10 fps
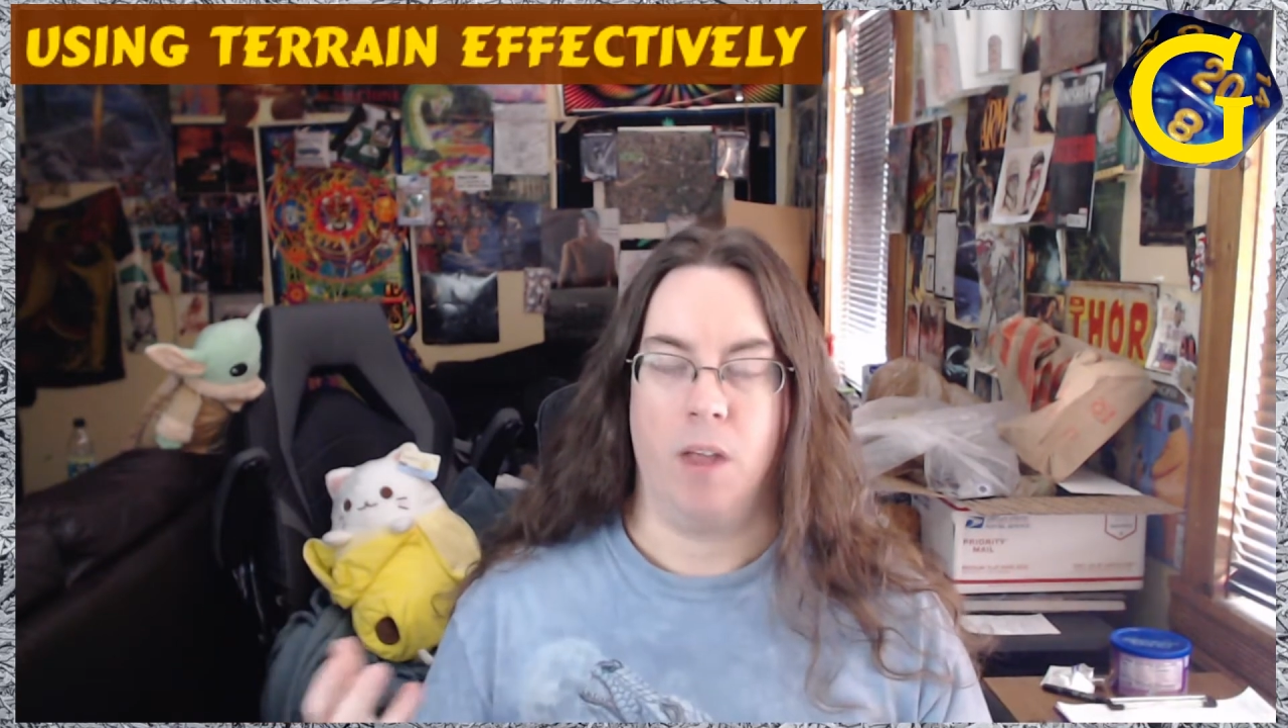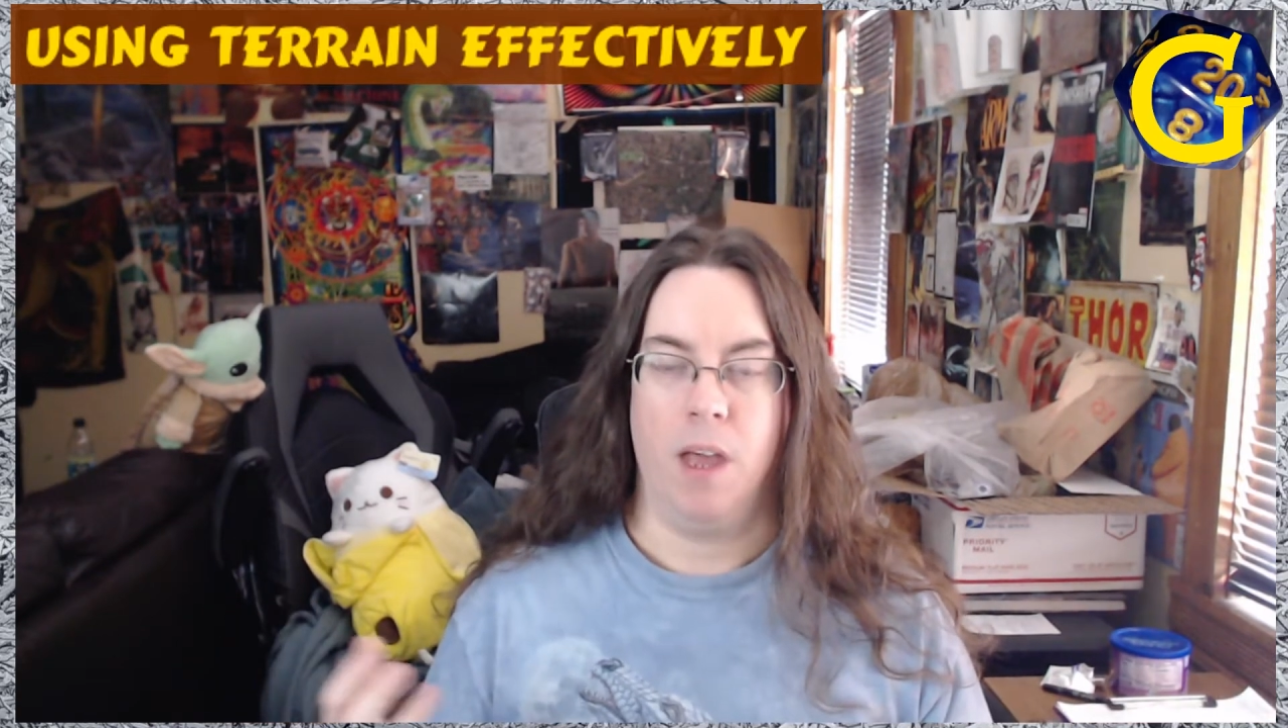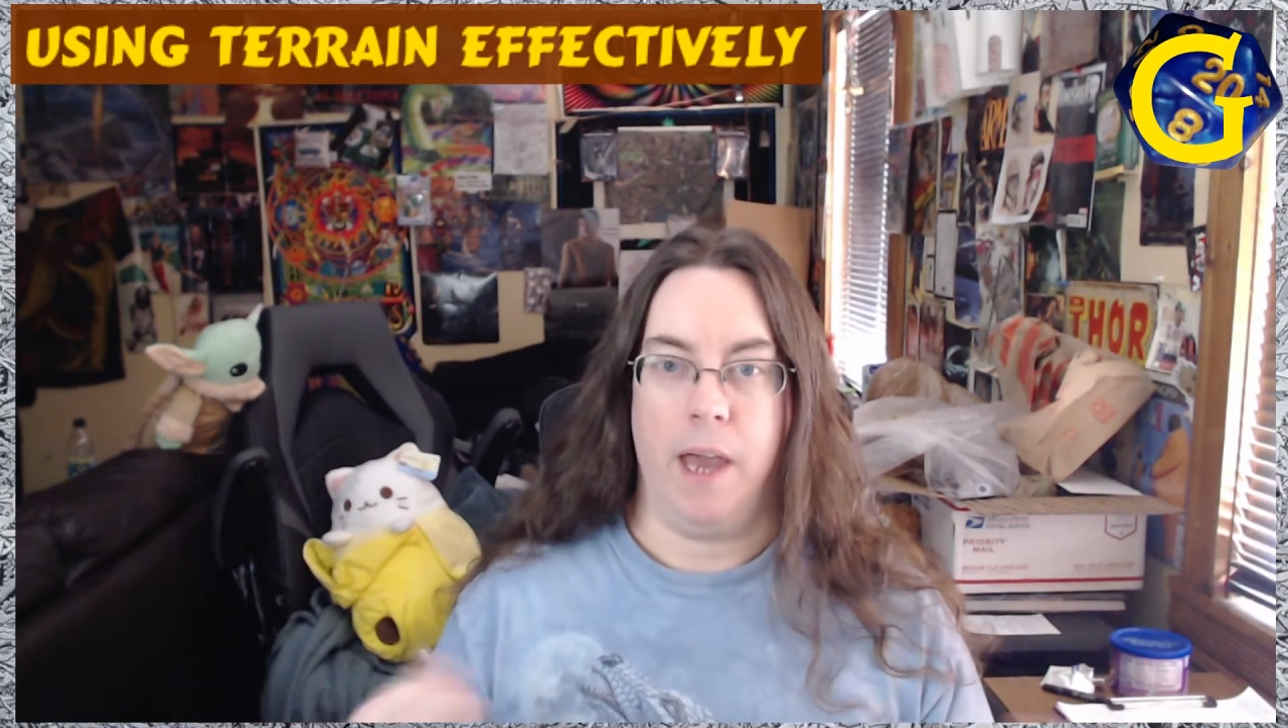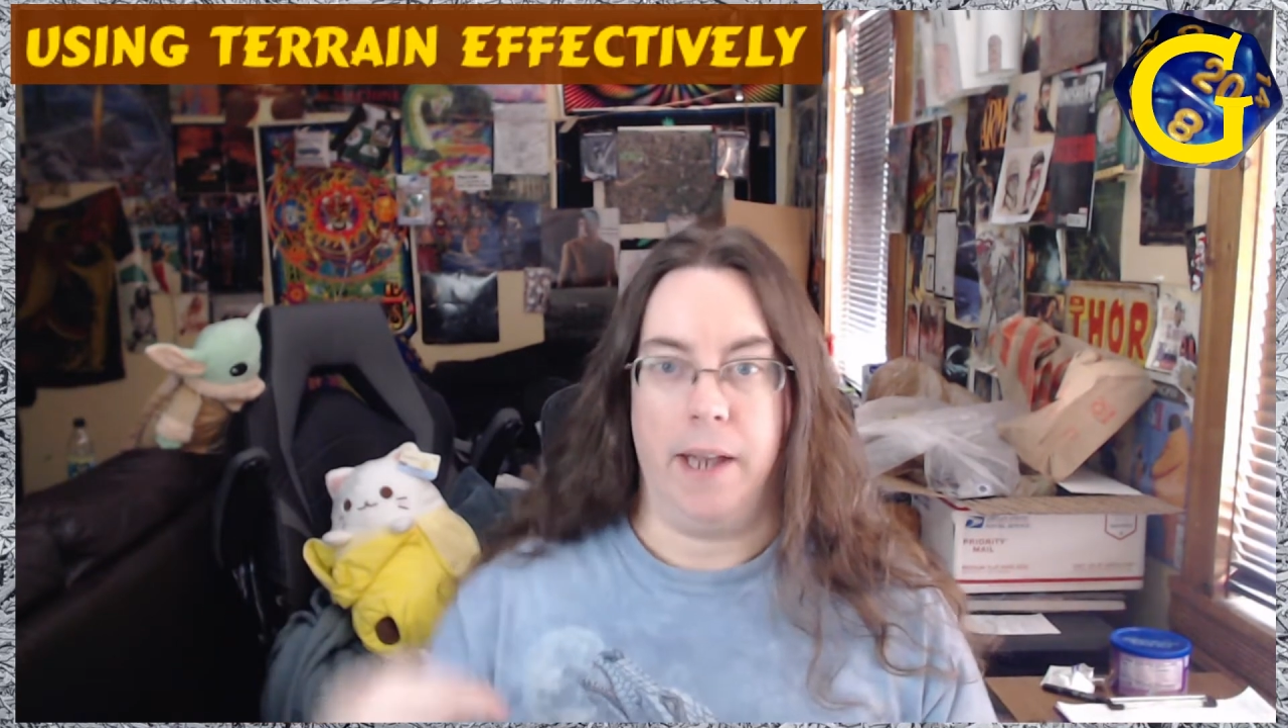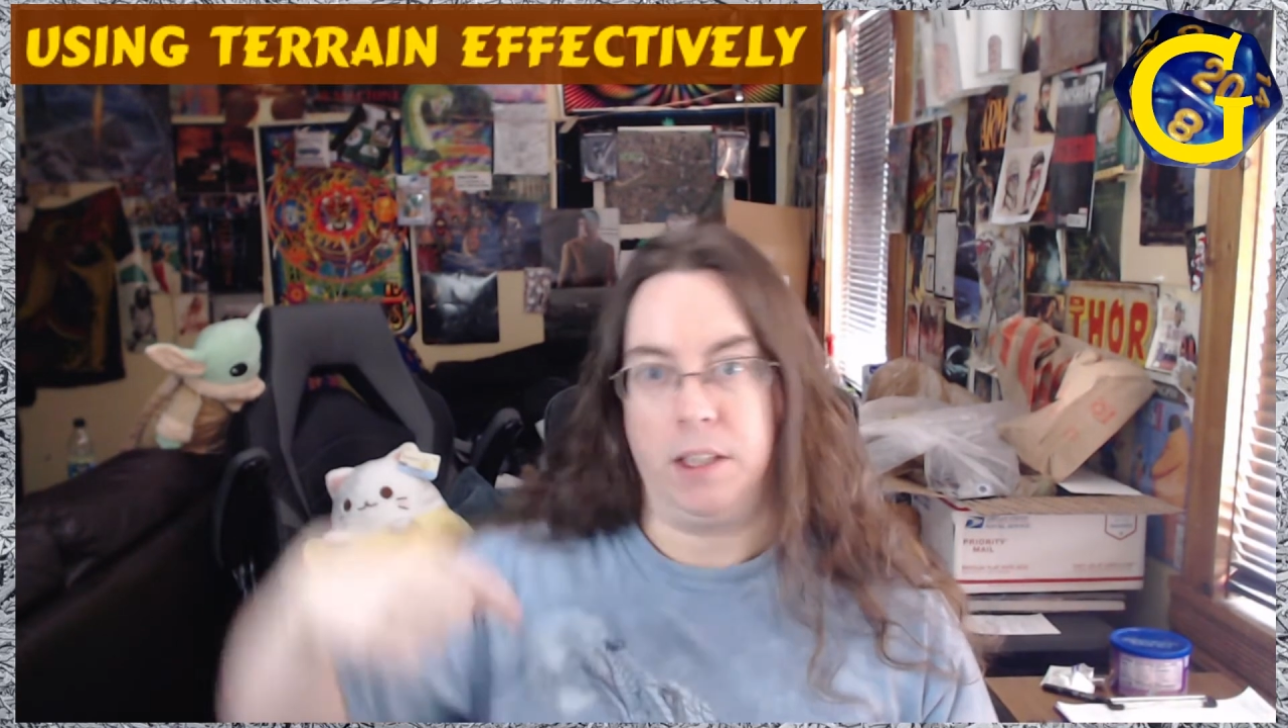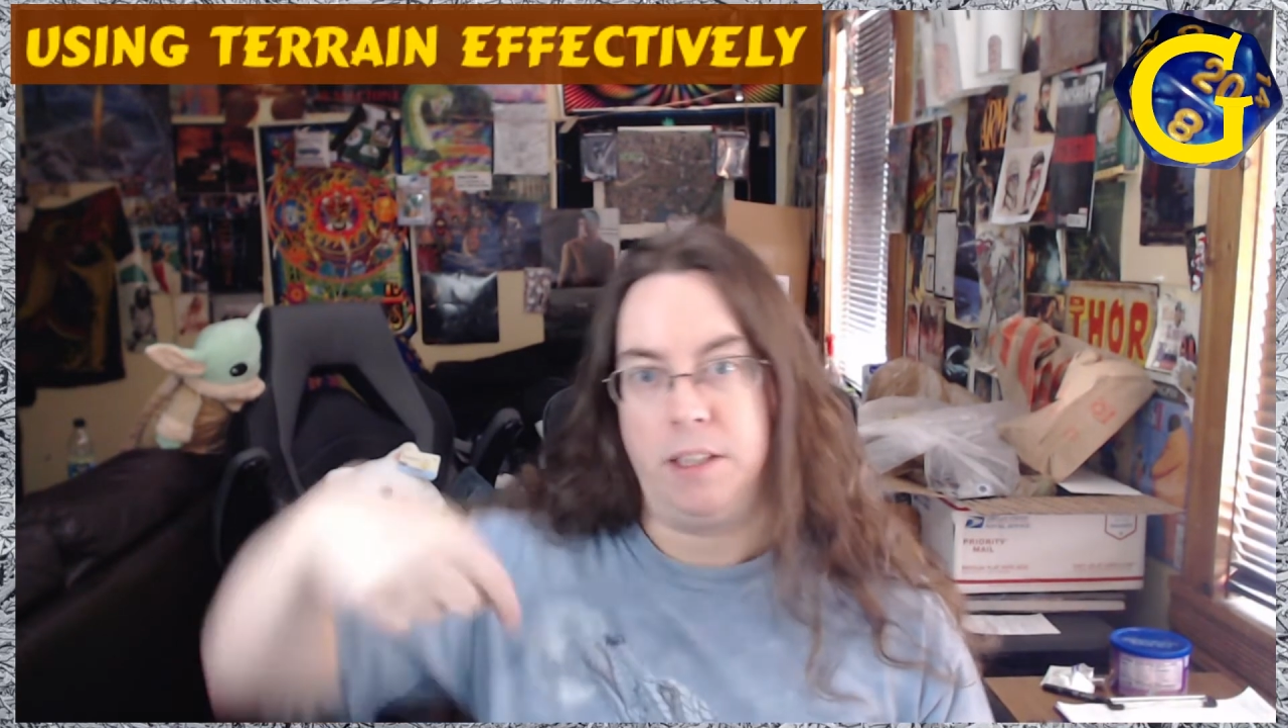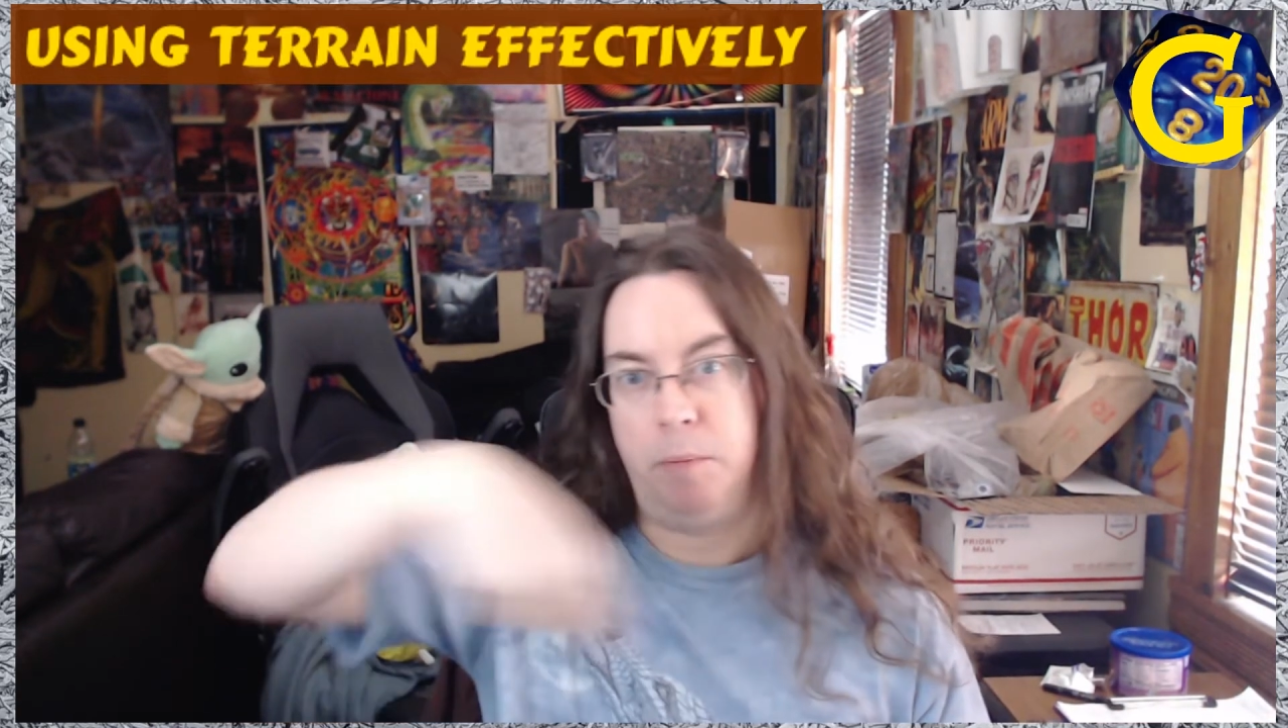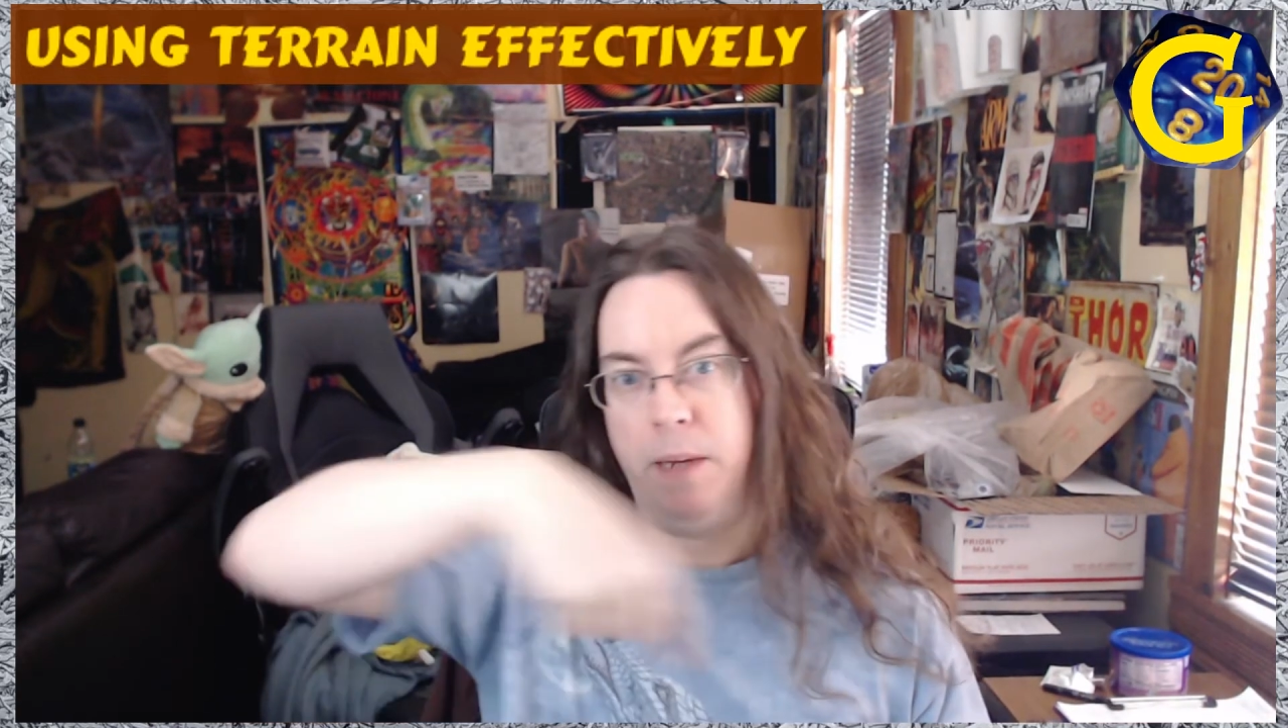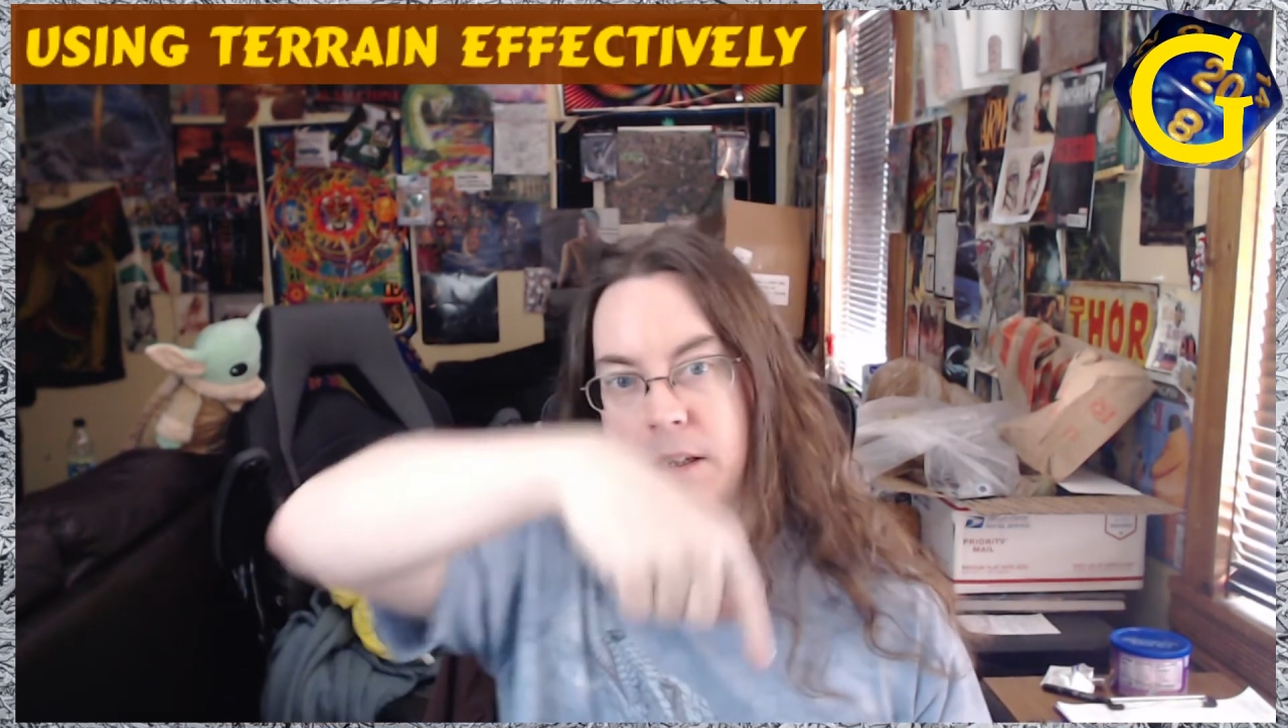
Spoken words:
and it's just this big